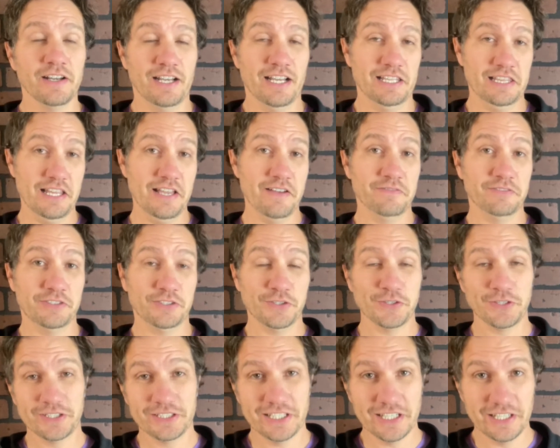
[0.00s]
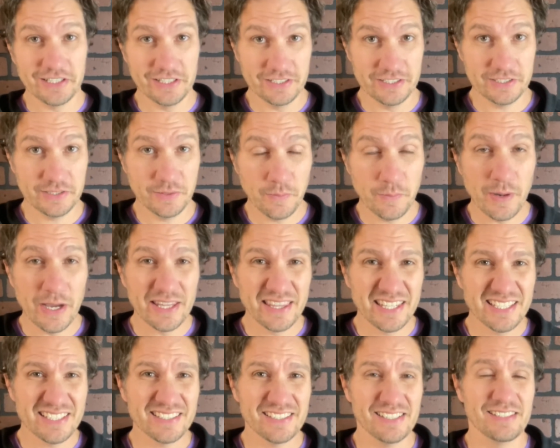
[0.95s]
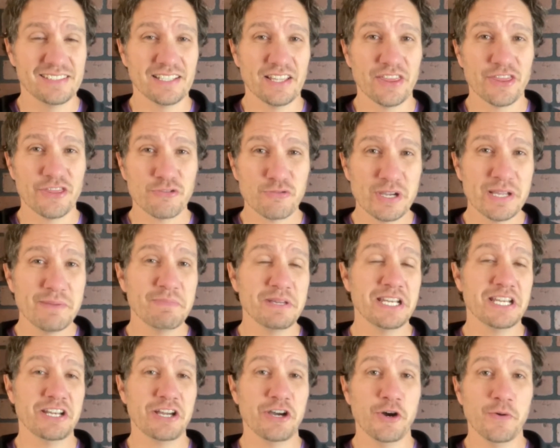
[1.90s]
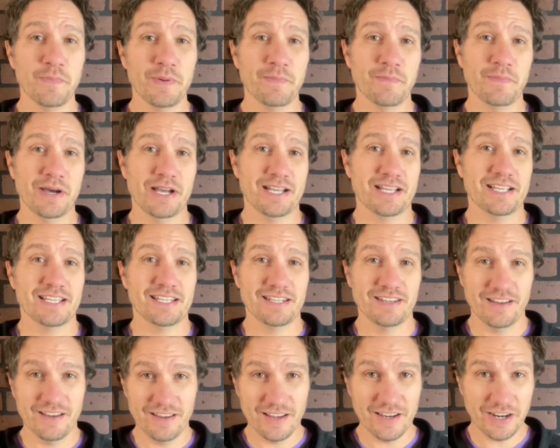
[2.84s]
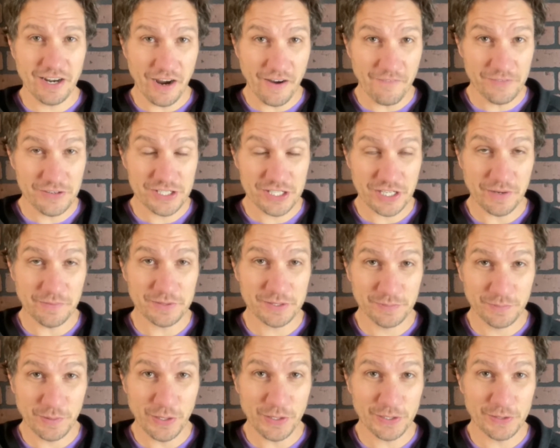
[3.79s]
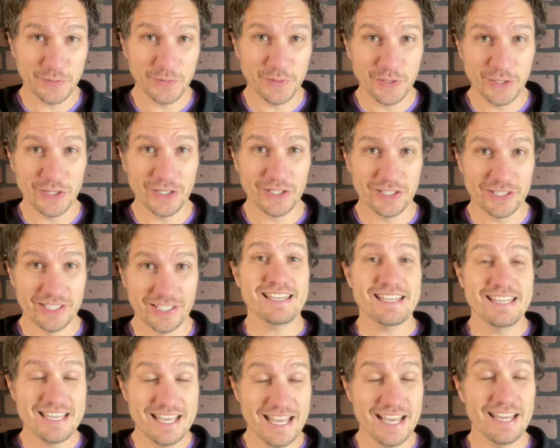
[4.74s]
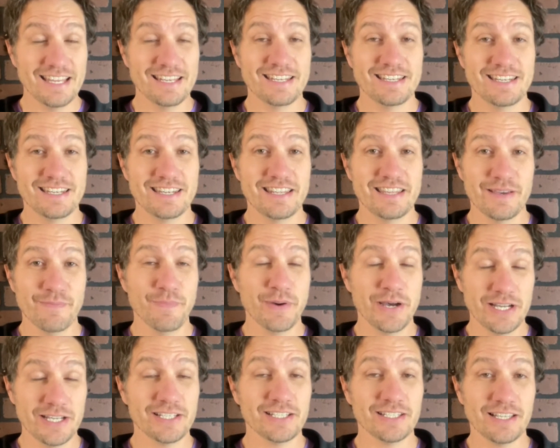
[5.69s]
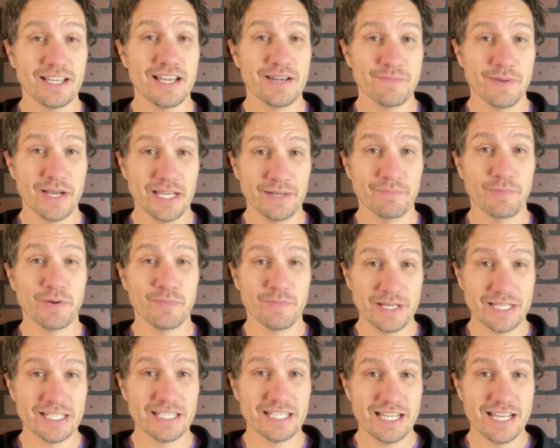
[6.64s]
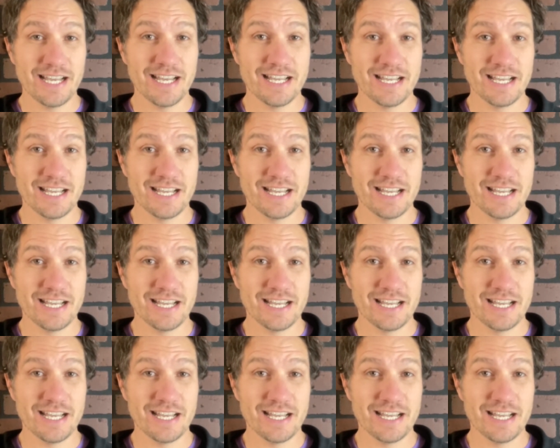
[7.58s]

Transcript: I love storytellers, but this is a 3-minute open mic, not a coffee shop spoken word. Get to the punchline, Mike Birbiglia.